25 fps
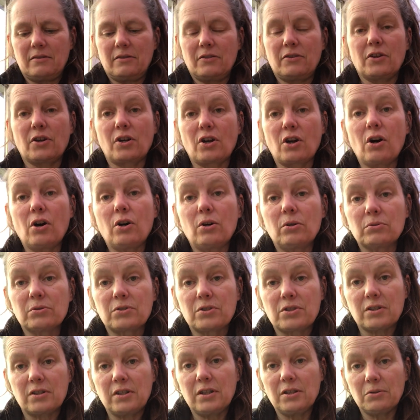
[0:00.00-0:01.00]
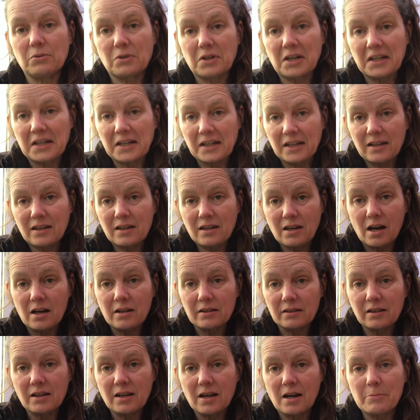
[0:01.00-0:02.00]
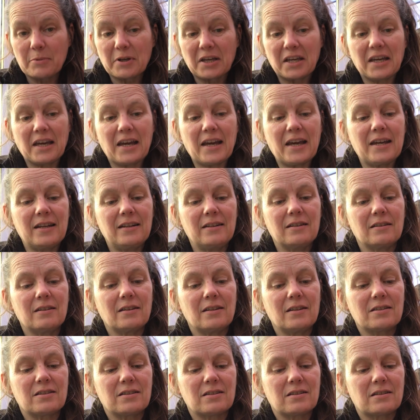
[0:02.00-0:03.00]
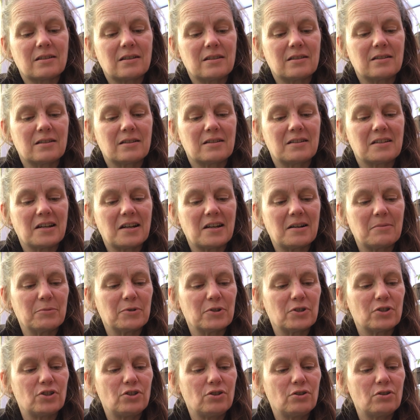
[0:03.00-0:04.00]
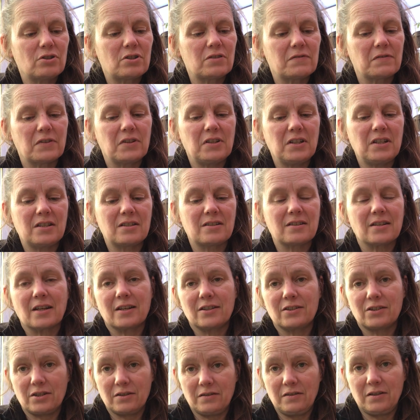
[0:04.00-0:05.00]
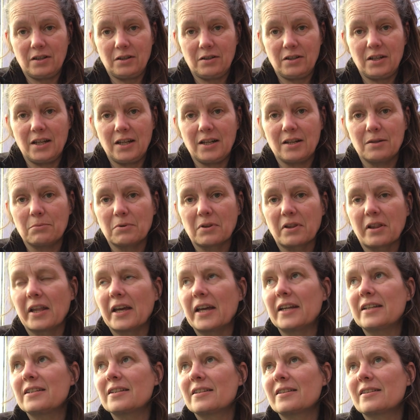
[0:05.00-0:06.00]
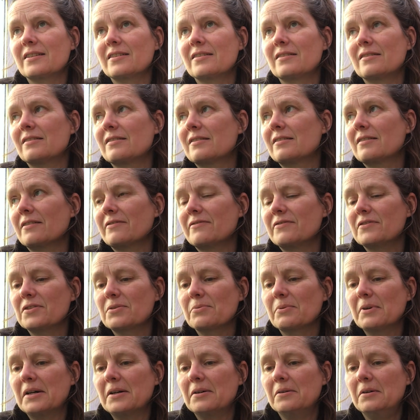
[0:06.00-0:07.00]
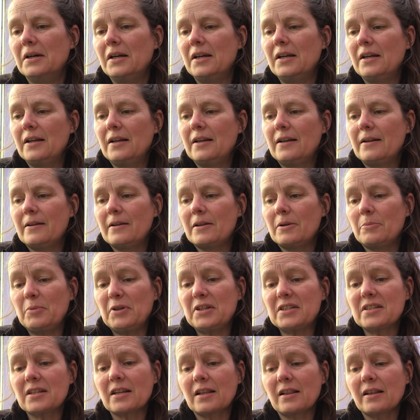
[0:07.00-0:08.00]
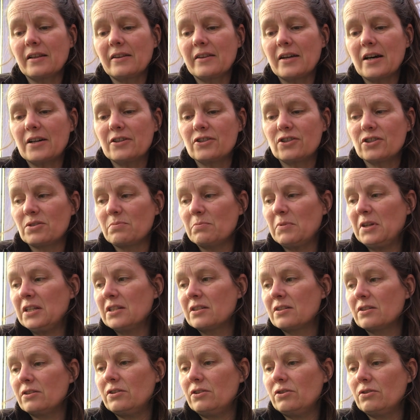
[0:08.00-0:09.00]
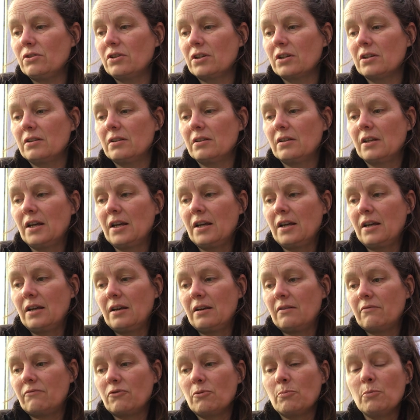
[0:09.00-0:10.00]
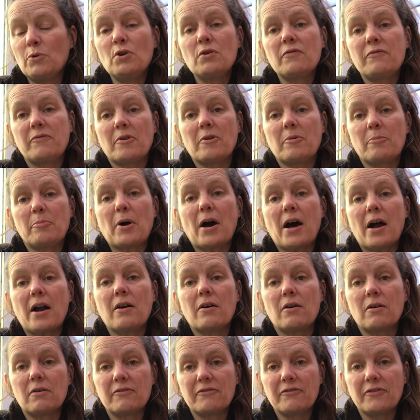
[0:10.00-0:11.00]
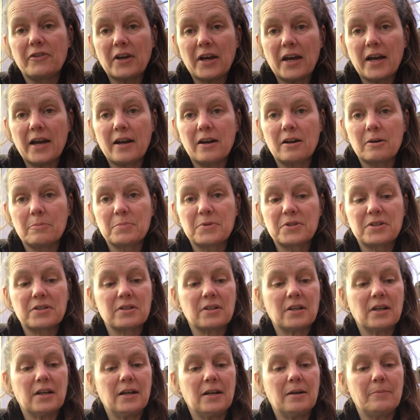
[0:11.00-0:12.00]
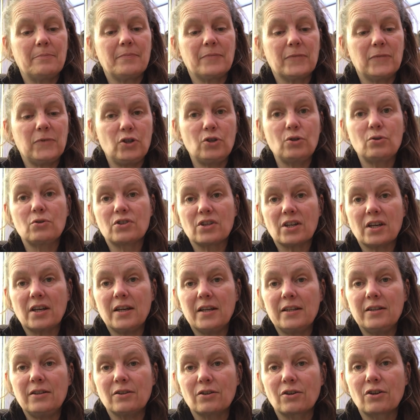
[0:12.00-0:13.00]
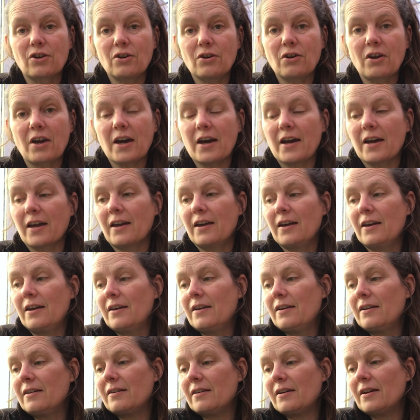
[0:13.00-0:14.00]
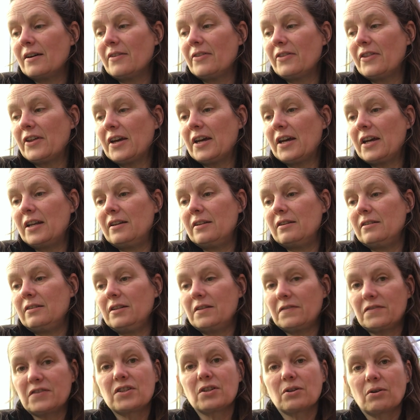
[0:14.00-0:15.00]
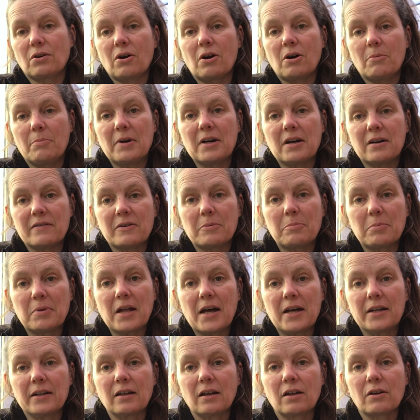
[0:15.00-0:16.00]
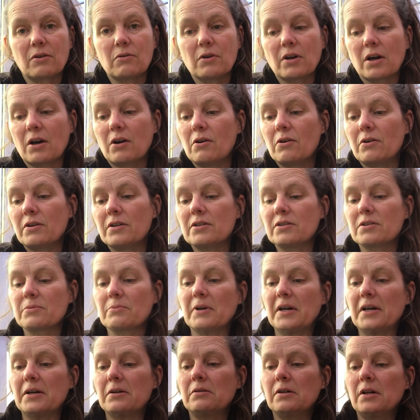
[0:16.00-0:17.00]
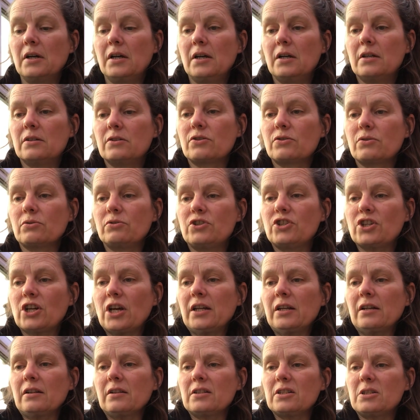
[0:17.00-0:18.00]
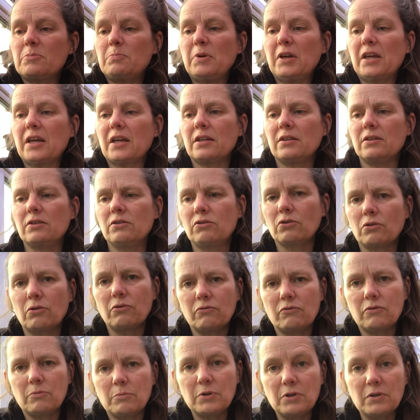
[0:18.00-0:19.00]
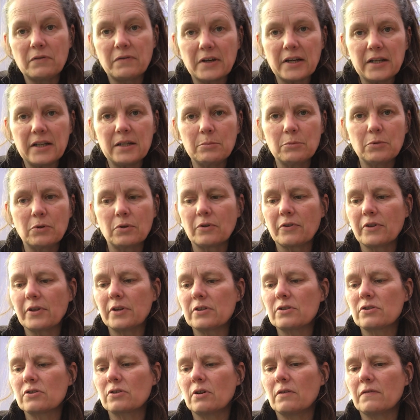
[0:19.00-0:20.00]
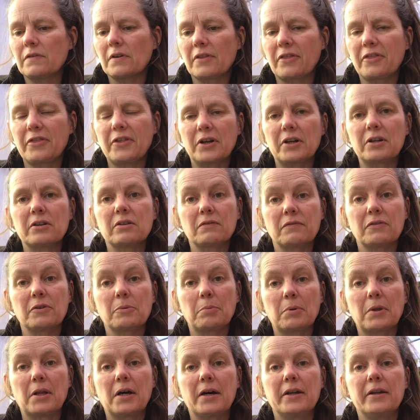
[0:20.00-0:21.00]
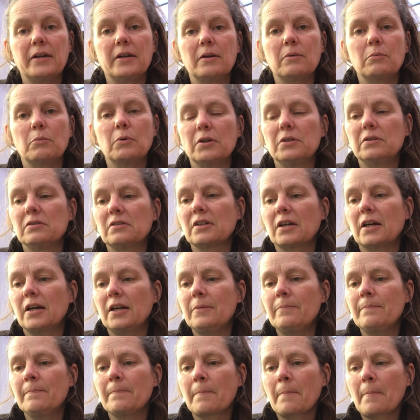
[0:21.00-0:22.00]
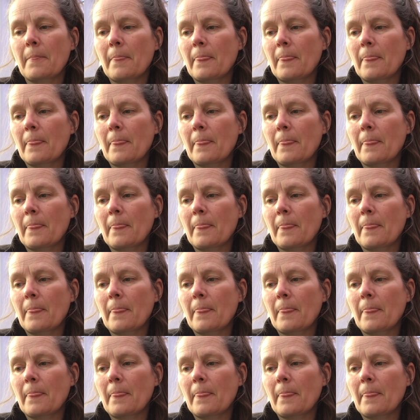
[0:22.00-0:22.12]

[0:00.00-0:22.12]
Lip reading: they're called, kind of cut and come again is the term that's used for these things. You hear it with lettuces and stuff as well. And basically that just means you can remove part of the herbs, use it in your cooking, and then you've still got a bit of a plant growing on as well. So generally speaking, you don't remove any more than sort of a third of the plant at one time.